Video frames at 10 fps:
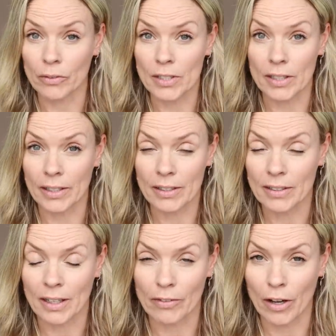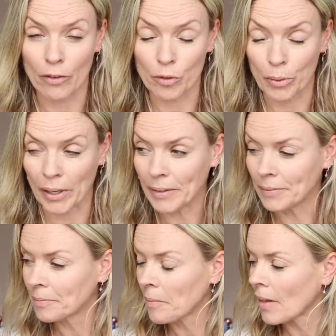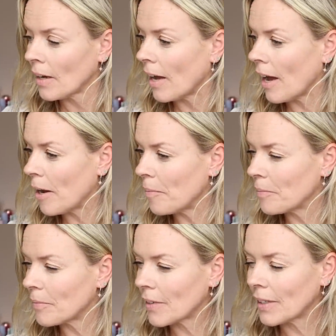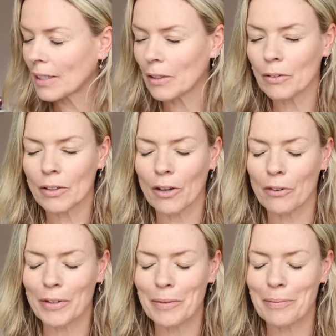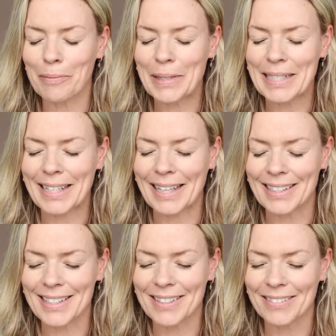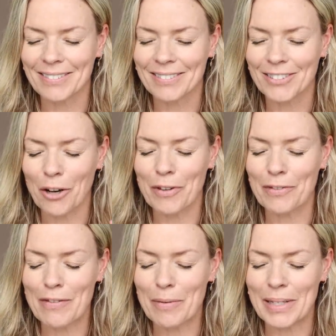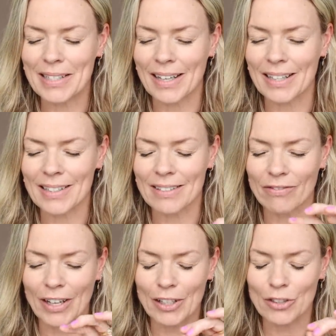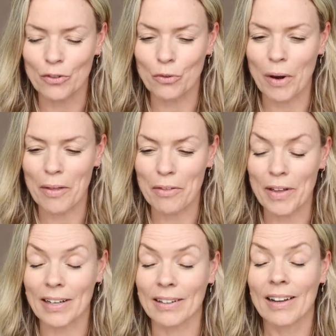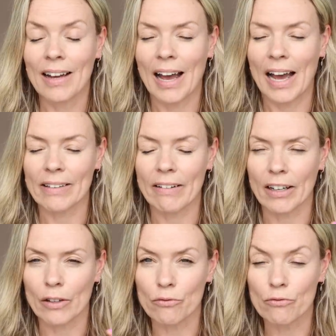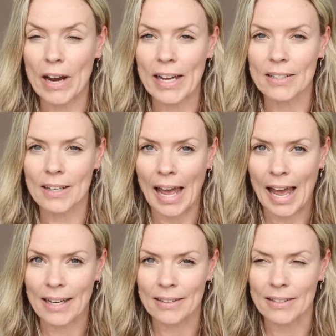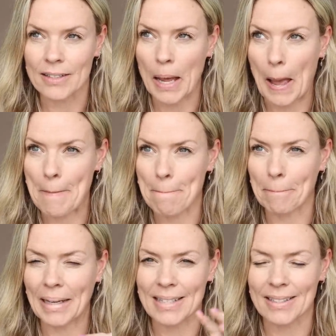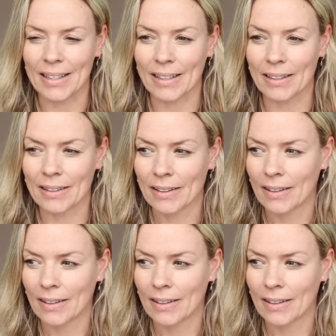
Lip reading: obviously, because I have a half a brain. The little coffee flavoured biscuits, they're sort of quite thin and they're kind of red and plastic.